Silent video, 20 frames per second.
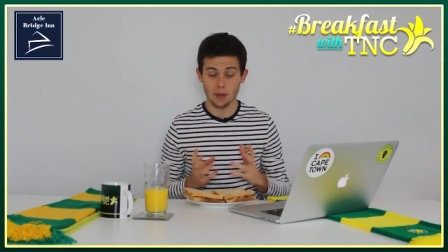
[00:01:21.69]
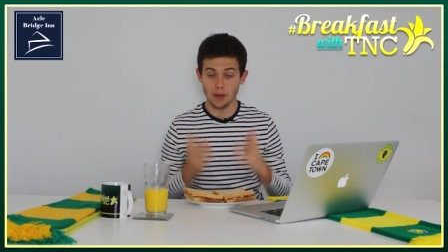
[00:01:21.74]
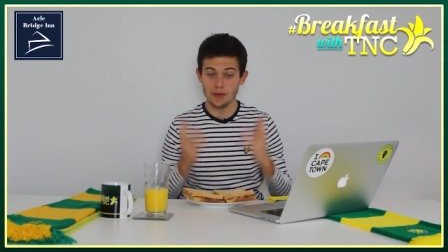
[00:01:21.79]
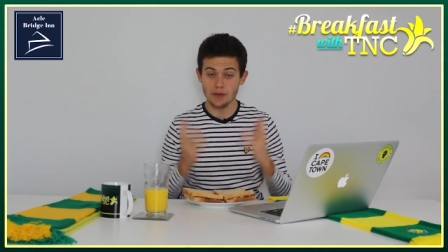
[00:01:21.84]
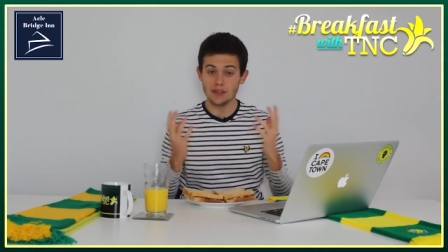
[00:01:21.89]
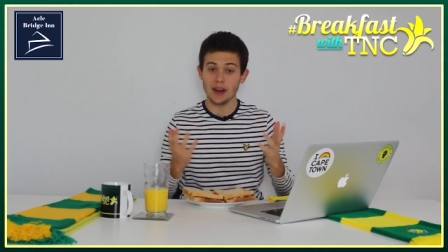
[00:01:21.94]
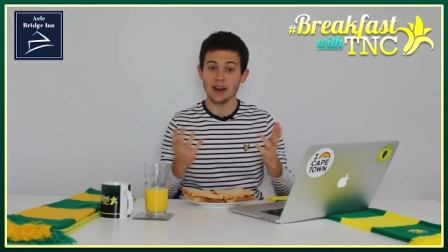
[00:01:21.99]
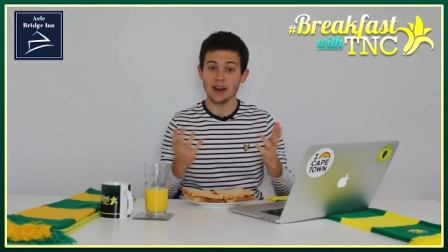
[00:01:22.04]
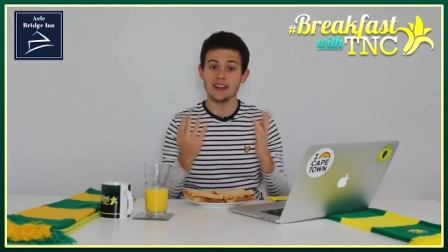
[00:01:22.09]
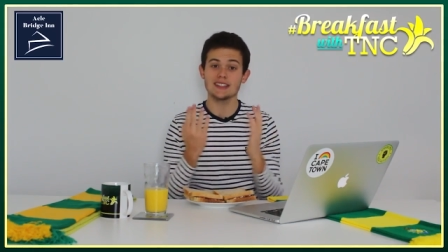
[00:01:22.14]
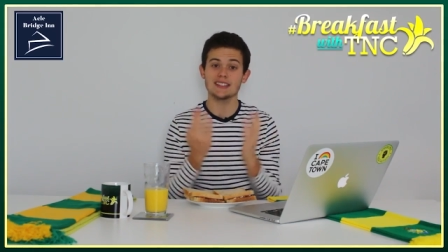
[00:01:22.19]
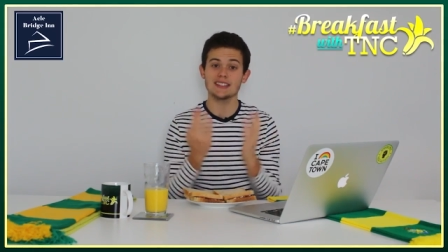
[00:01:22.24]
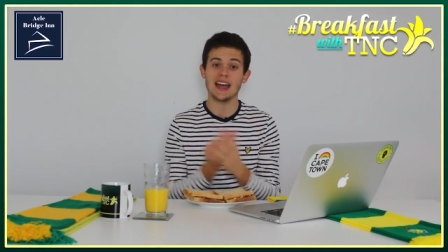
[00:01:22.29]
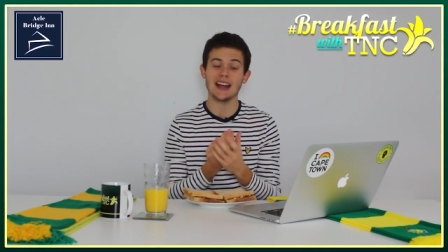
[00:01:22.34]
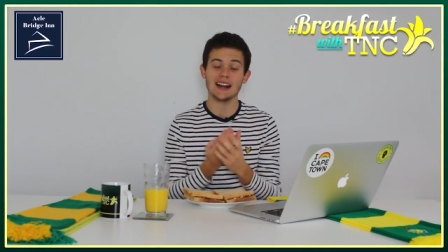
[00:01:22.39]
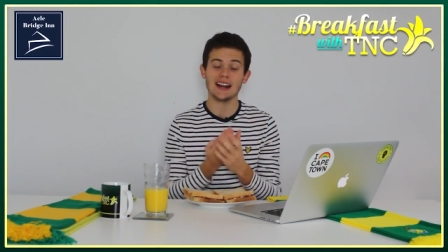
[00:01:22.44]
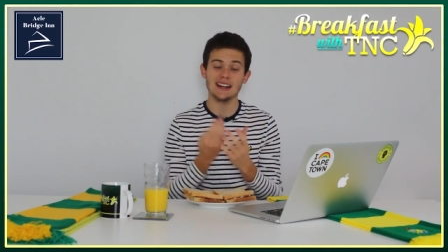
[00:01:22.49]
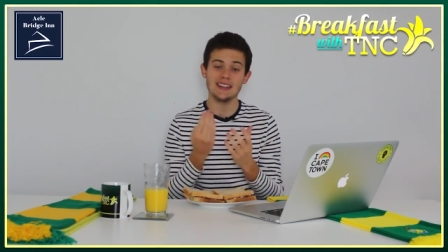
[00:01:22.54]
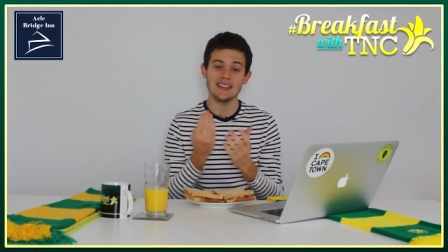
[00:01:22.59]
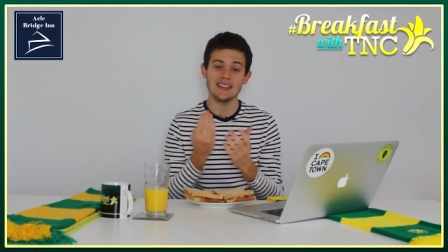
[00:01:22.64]
And we've done
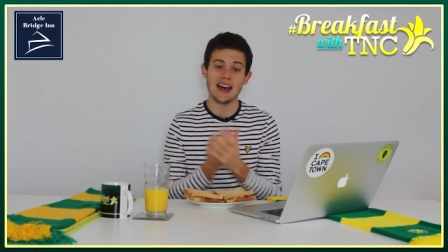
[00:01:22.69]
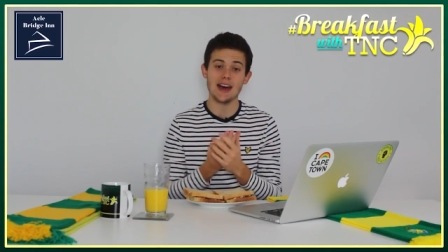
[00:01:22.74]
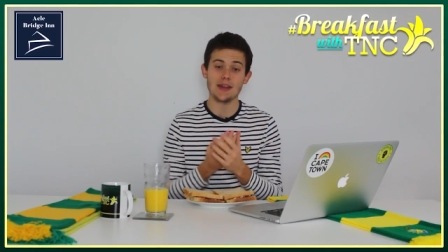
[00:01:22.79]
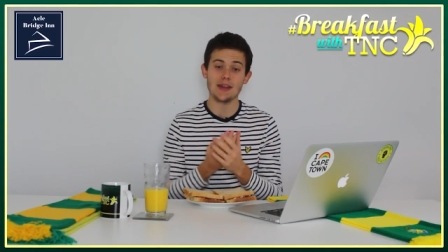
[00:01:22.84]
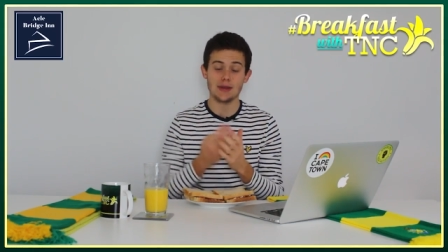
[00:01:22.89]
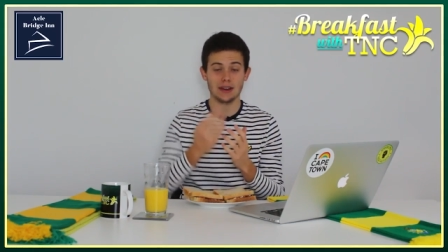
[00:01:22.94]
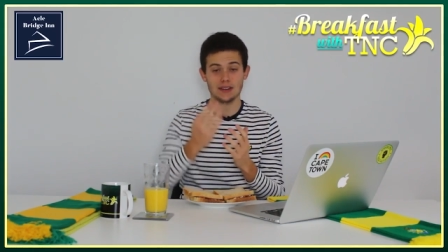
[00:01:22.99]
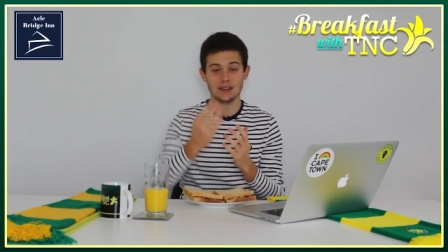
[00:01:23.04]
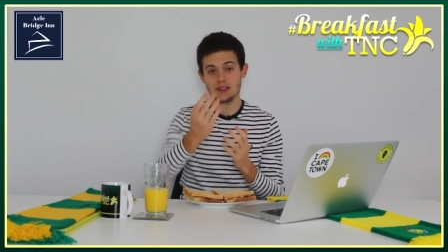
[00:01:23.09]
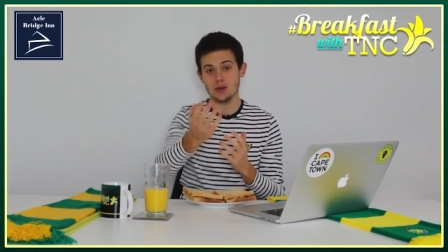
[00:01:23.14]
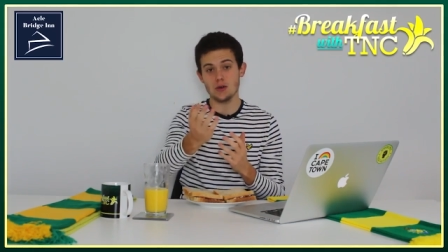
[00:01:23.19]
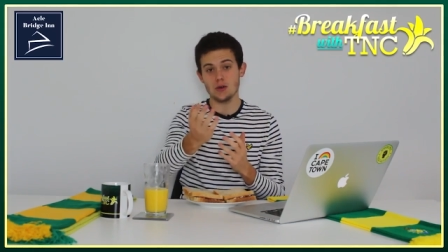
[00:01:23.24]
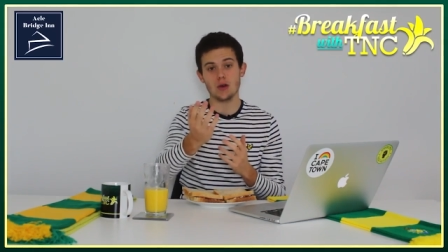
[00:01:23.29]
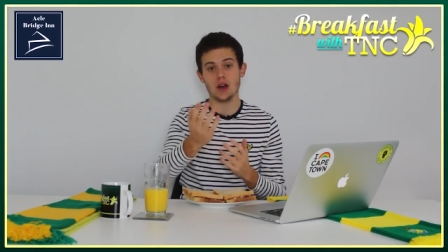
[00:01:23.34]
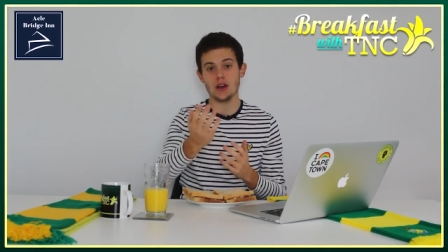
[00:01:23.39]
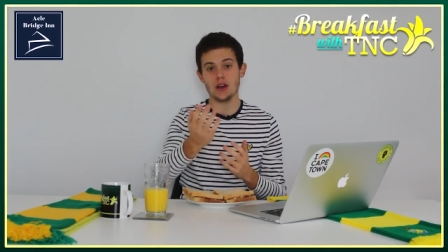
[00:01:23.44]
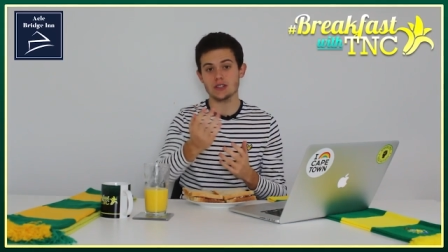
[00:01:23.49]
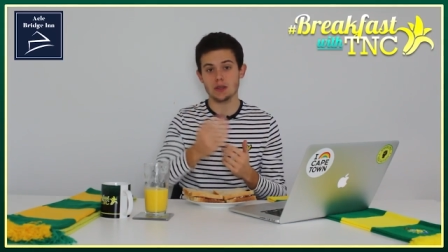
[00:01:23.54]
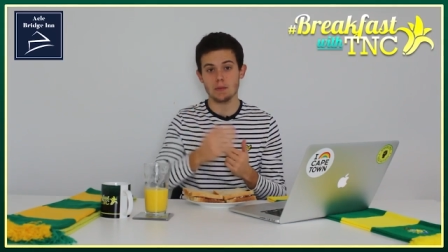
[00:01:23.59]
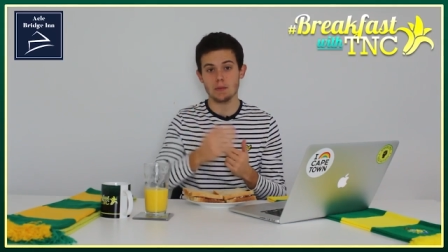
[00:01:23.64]
exactly that thanks to your
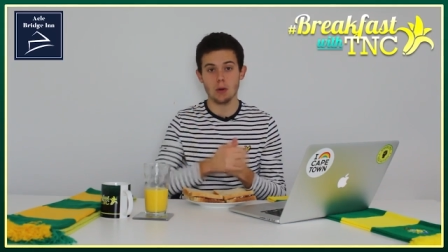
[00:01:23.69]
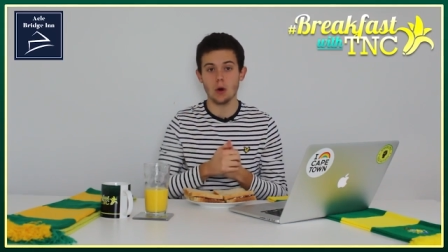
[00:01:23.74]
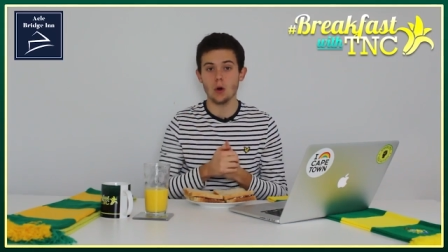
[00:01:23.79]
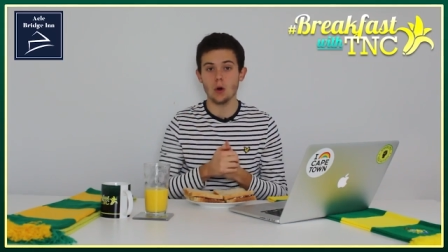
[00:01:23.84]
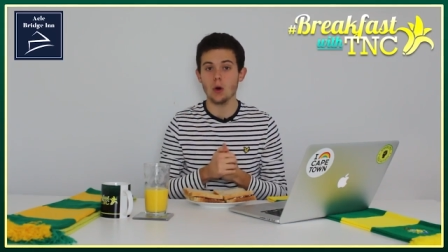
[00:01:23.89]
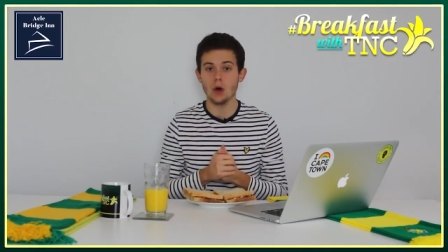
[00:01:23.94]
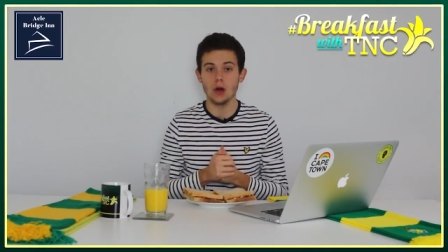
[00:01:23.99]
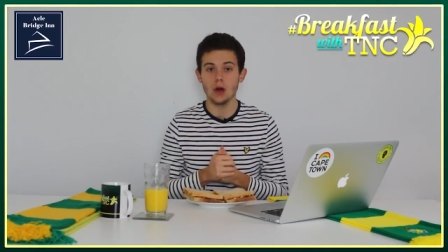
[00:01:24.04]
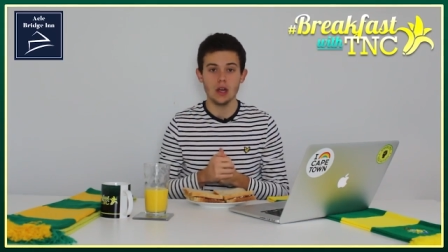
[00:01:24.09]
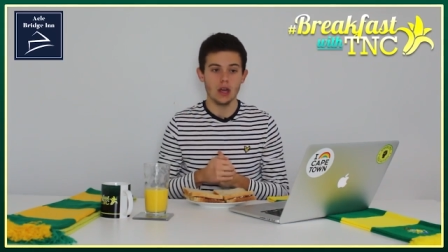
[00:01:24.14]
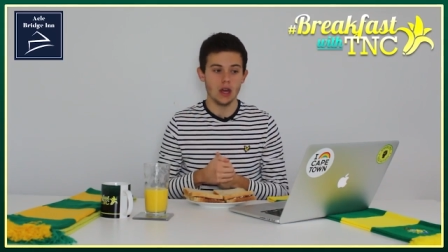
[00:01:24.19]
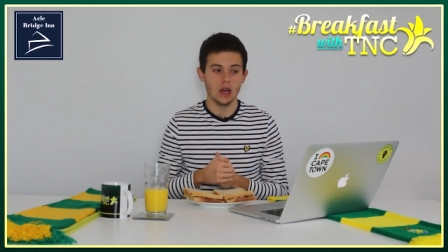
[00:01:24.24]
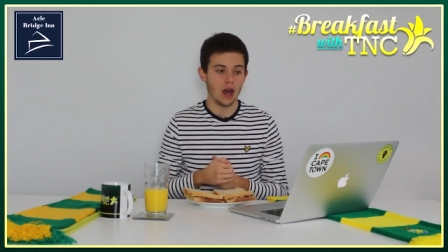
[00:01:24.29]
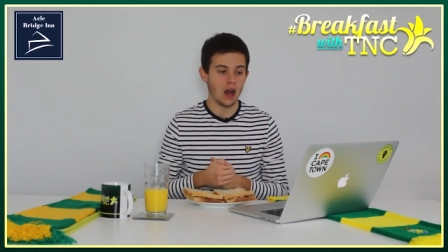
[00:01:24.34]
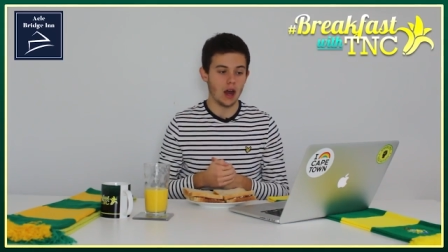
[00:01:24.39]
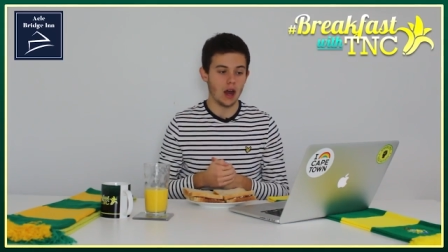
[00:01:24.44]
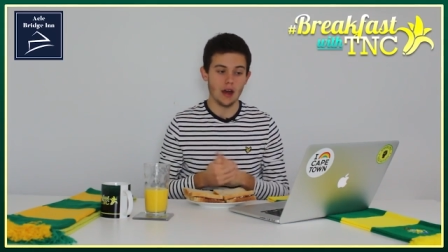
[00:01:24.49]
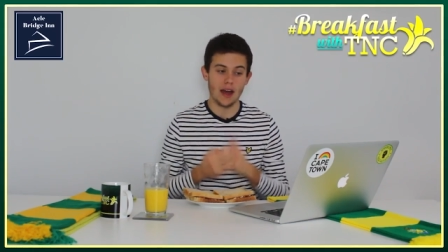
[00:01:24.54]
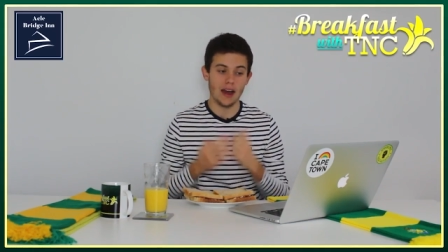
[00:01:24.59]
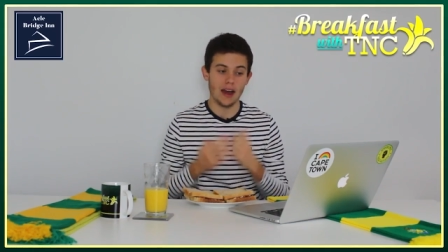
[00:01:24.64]
guys' support
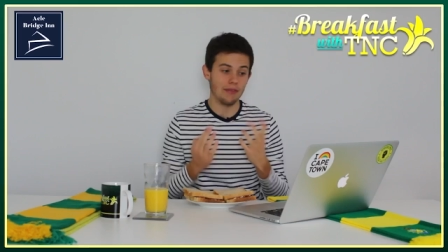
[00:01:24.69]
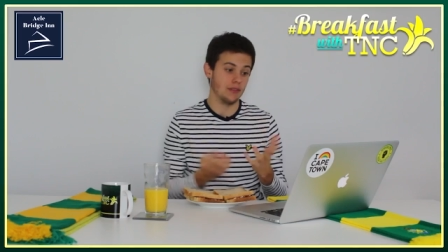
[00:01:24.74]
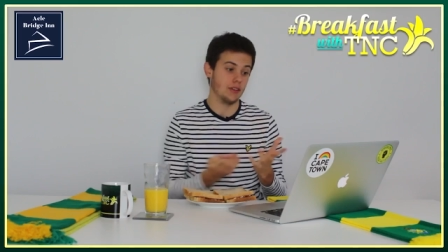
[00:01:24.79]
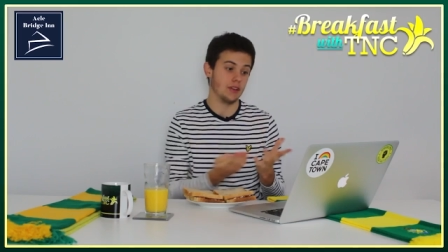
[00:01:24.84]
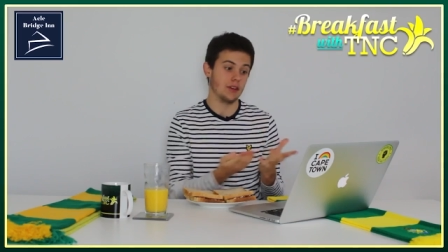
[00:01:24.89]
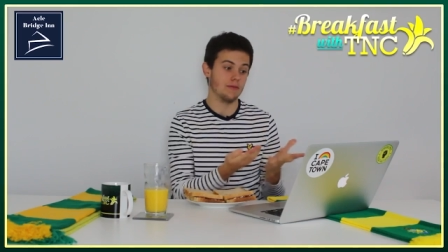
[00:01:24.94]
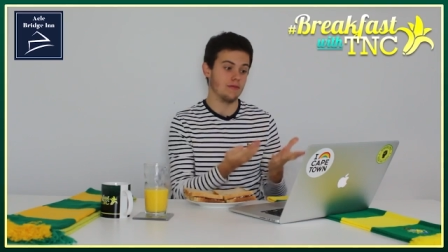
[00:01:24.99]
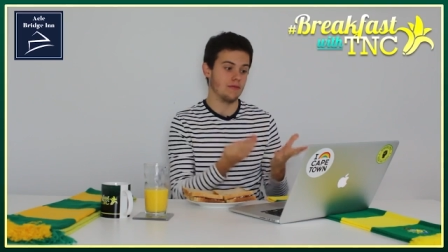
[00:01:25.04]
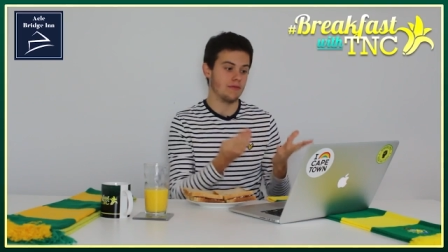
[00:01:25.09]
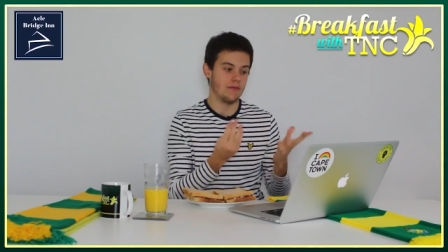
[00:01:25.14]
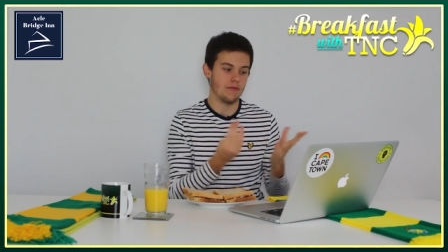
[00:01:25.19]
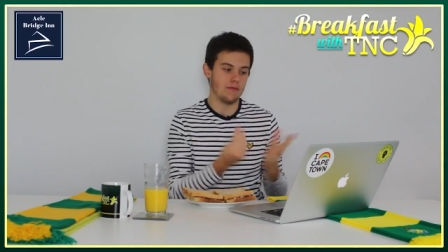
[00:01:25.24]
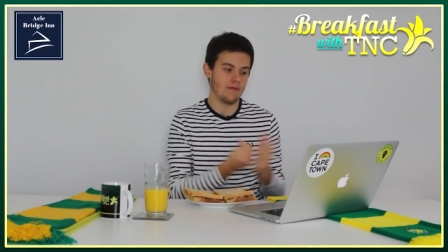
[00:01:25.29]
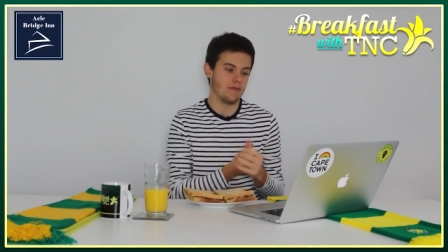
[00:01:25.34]
and the